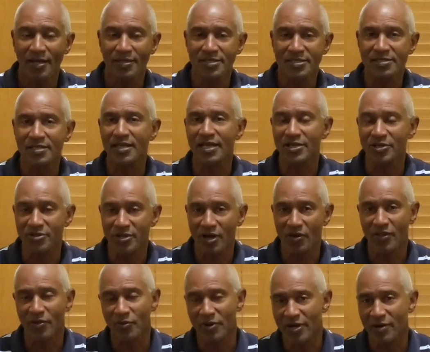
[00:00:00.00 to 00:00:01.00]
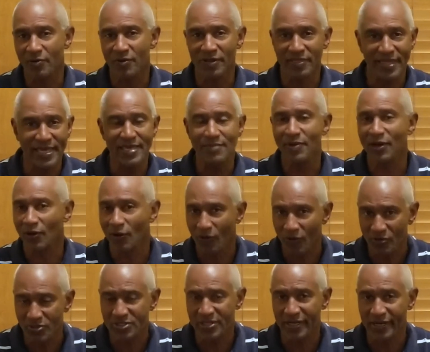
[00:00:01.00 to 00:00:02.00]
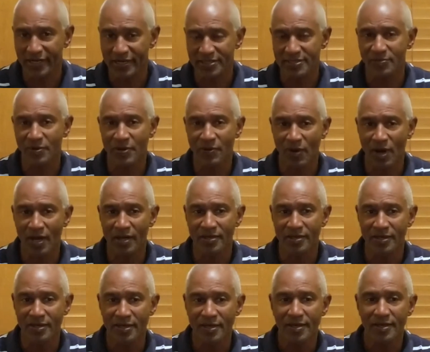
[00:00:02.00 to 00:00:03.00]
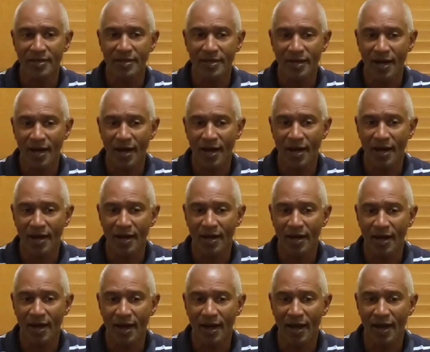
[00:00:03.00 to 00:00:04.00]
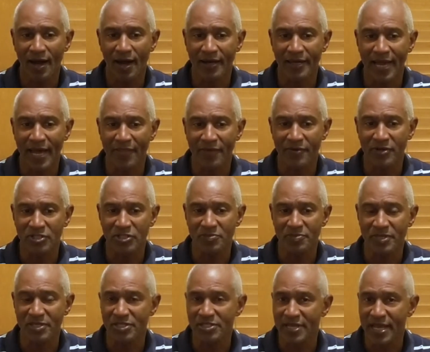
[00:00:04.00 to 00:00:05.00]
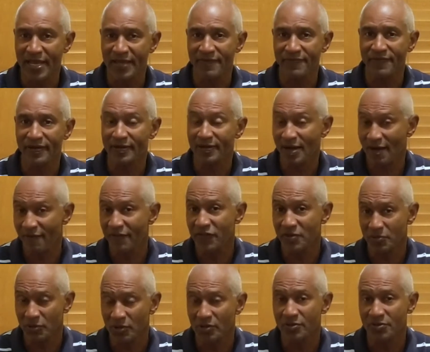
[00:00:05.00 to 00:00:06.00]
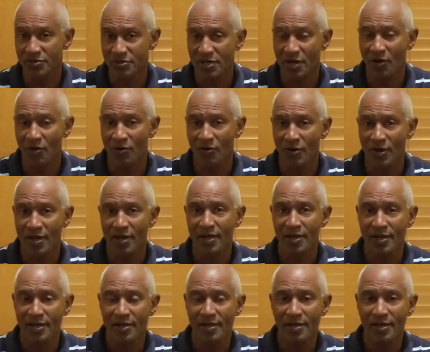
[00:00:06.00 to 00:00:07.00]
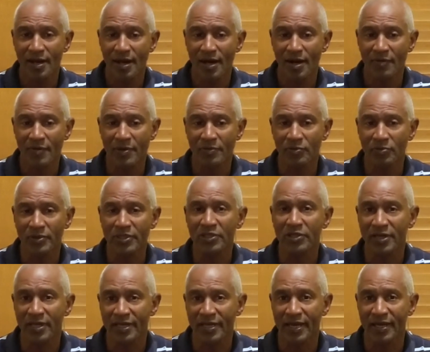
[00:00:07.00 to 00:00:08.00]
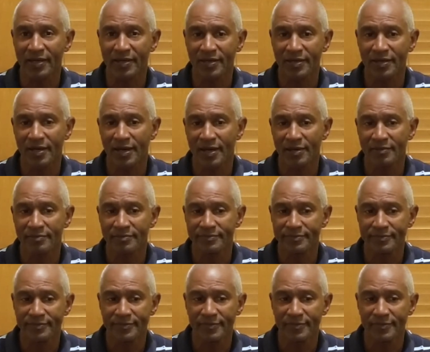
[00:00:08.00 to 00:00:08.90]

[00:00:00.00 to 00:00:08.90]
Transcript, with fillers: Just to let you know that we're, we're thinking about all those things. We want uh, our gatherings to be safe and comfortable. And so uh, we will be looking at um,